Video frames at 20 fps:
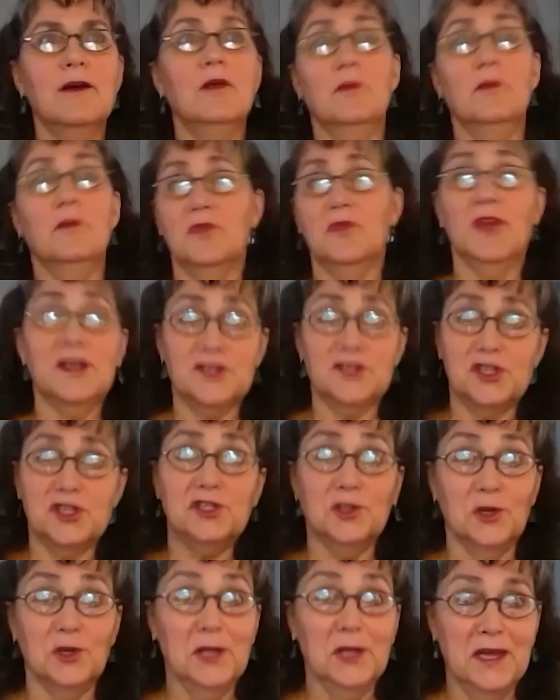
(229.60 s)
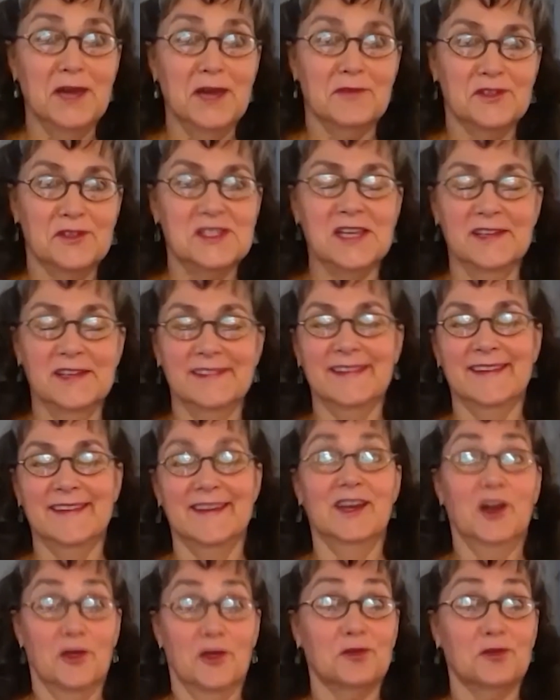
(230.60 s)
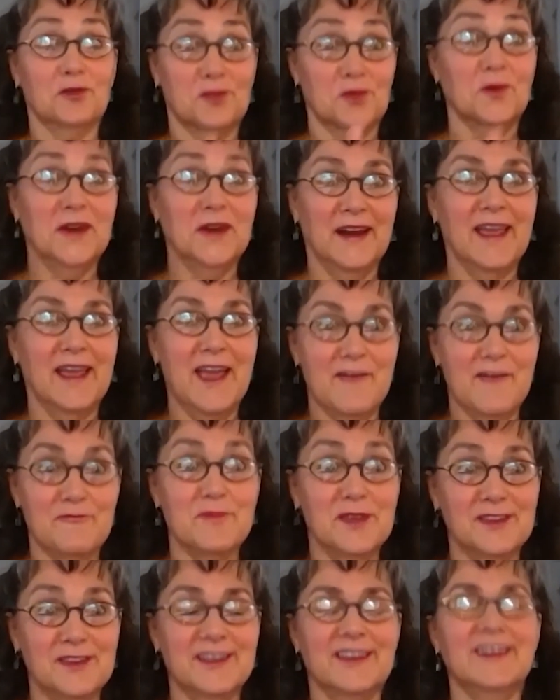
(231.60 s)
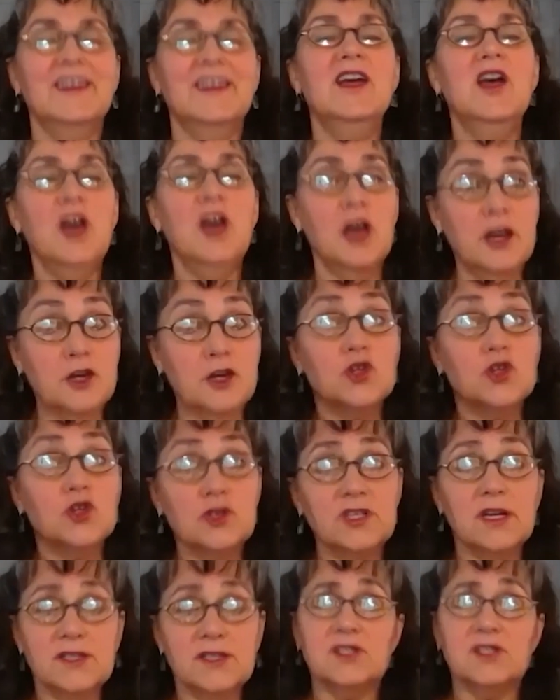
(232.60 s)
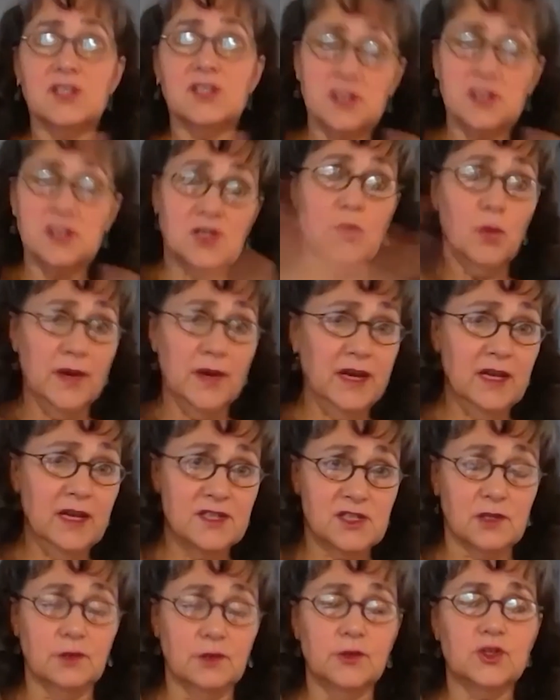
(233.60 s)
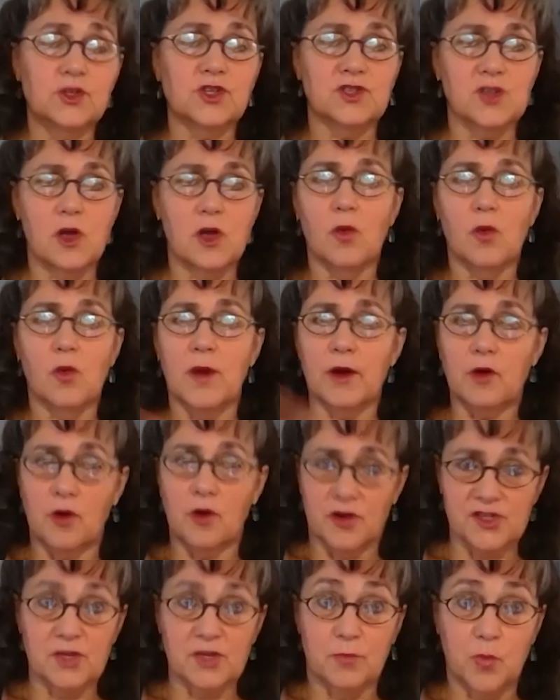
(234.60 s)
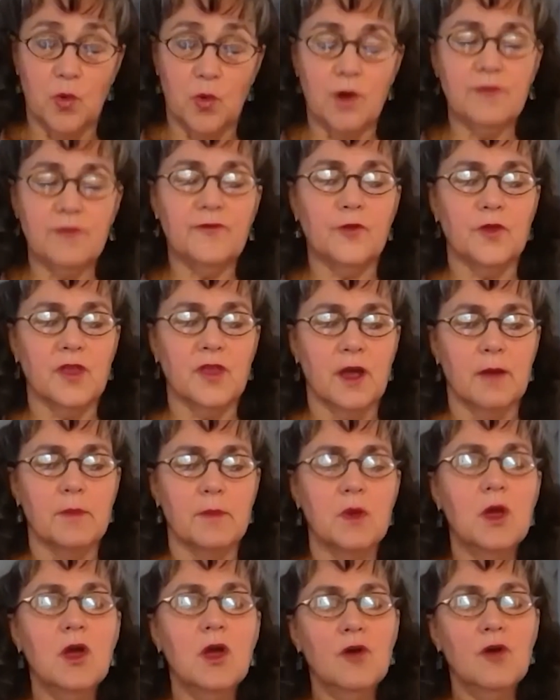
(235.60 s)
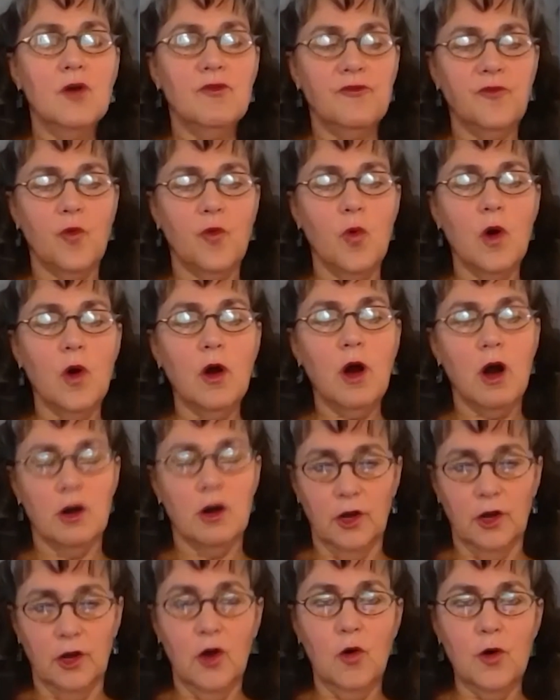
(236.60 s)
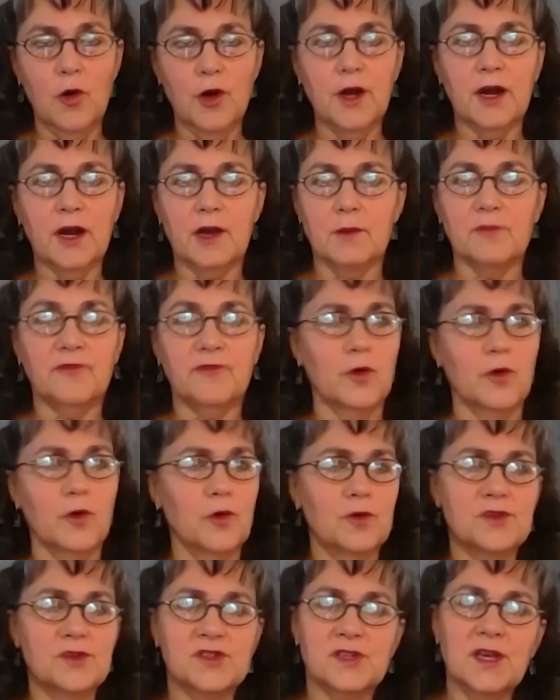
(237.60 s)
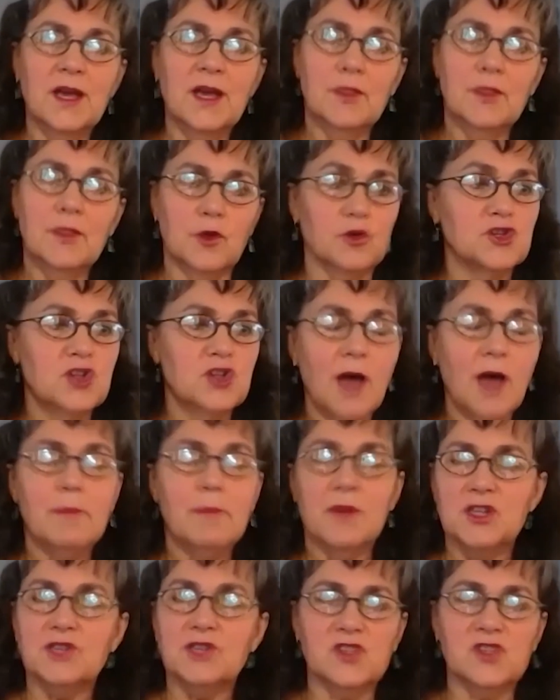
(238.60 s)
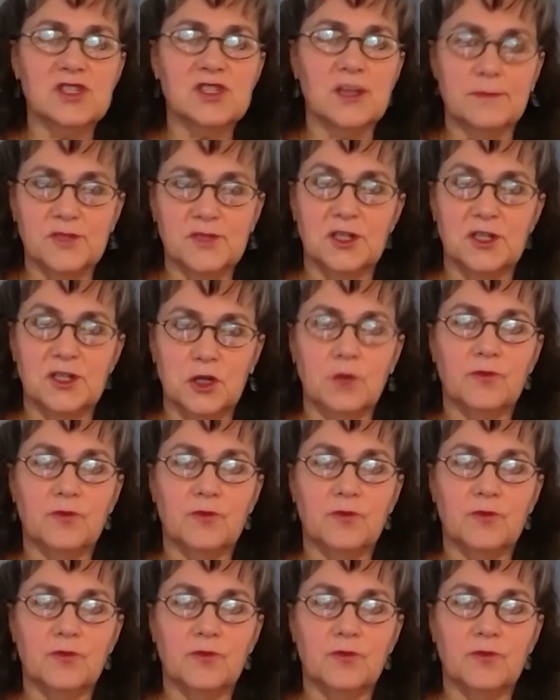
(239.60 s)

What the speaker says: That still leaves another 3.5 million uninsured Texans. And so we need solutions all the way across the board for them. For our lower income folks, there's not much of a substitute for